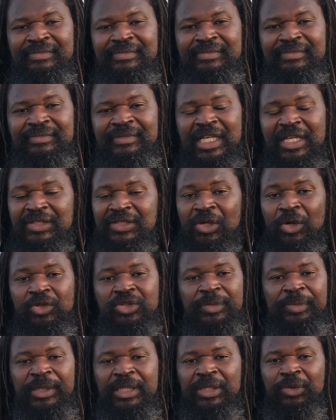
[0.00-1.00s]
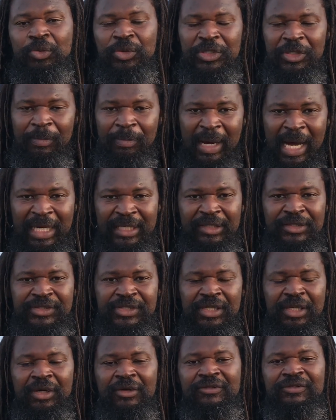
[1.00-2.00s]
Because ultimately, when you're by
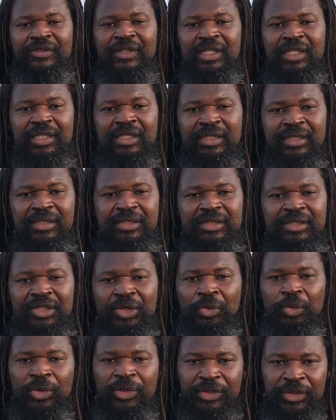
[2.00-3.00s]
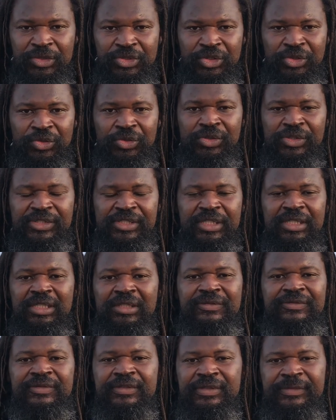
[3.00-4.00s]
yourself, you're with your truest self.